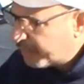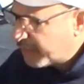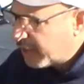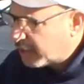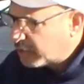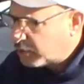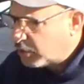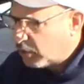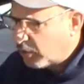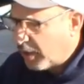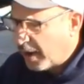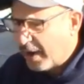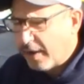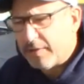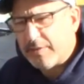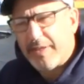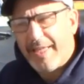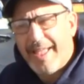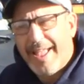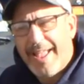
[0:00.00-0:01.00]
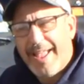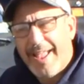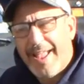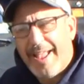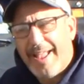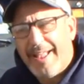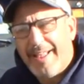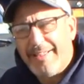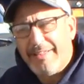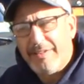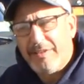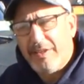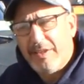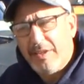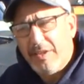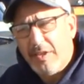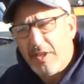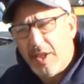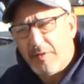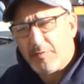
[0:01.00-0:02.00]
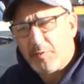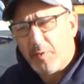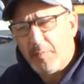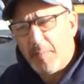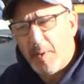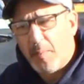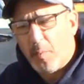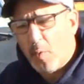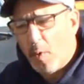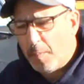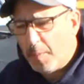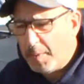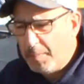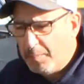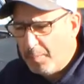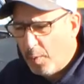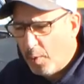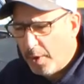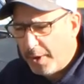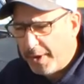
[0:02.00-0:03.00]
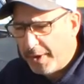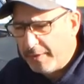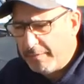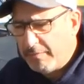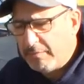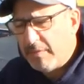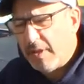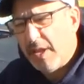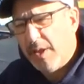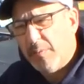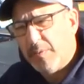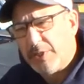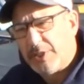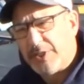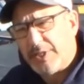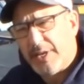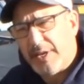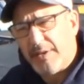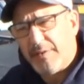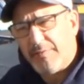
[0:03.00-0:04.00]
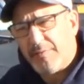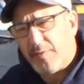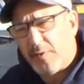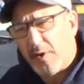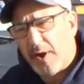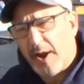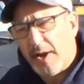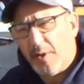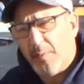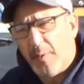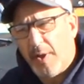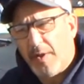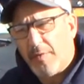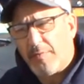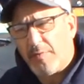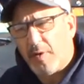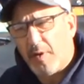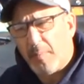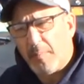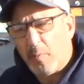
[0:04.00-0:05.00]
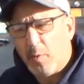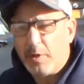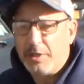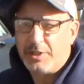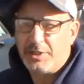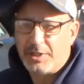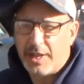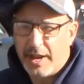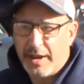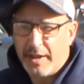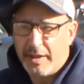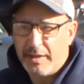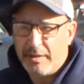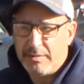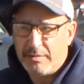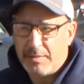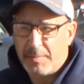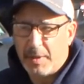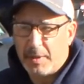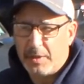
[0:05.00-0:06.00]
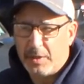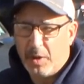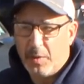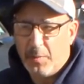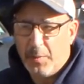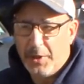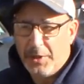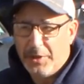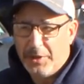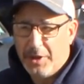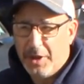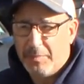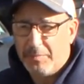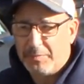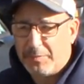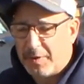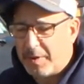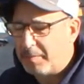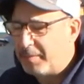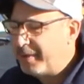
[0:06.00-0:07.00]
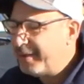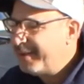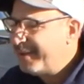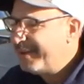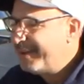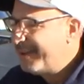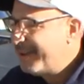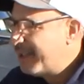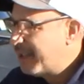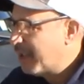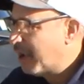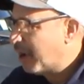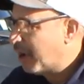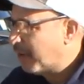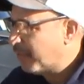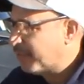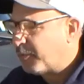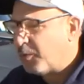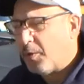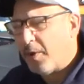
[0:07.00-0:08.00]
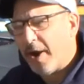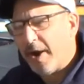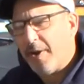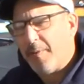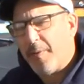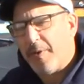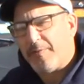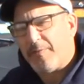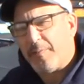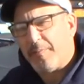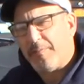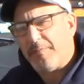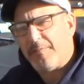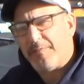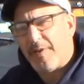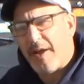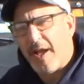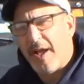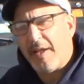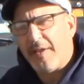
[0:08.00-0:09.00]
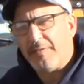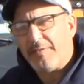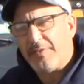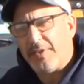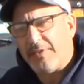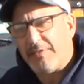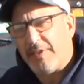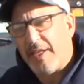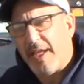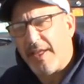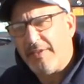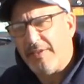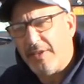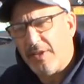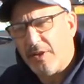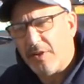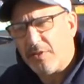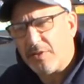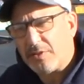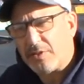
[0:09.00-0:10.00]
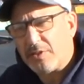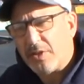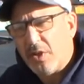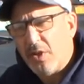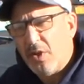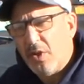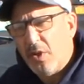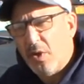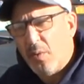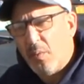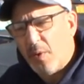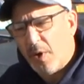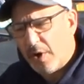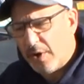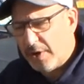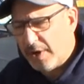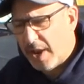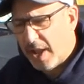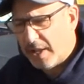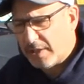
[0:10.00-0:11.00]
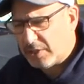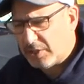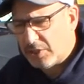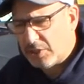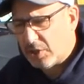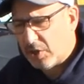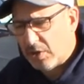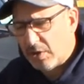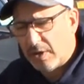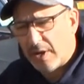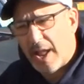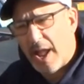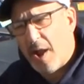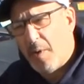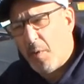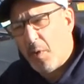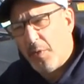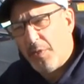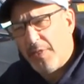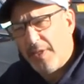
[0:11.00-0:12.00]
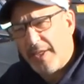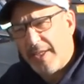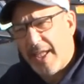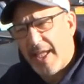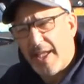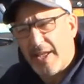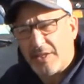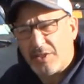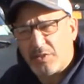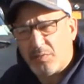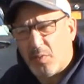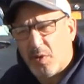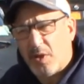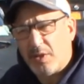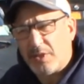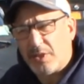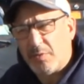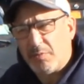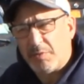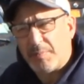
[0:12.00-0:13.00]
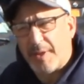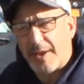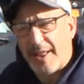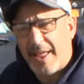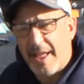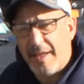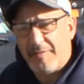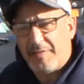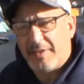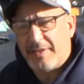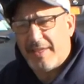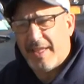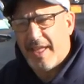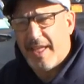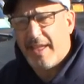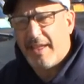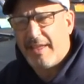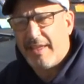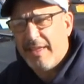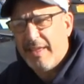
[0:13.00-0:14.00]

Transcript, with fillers: Oscar around, and you have to remember when we bought it, it was sitting for anywhere from, or setting, depending on where you come from, uh, for anywhere from five to ten years. We're not certain how old the gas was, and it was about half a tank